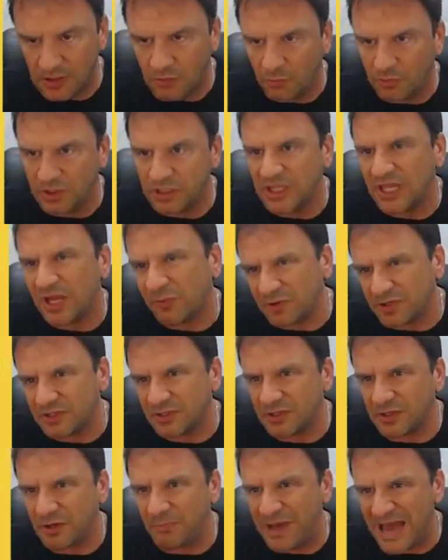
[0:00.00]
When they were,
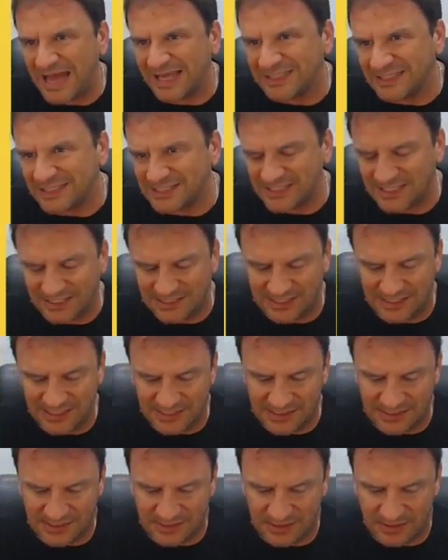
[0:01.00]
back in the
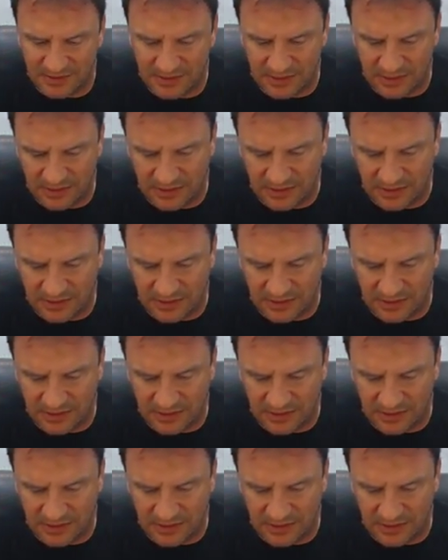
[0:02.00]
60s,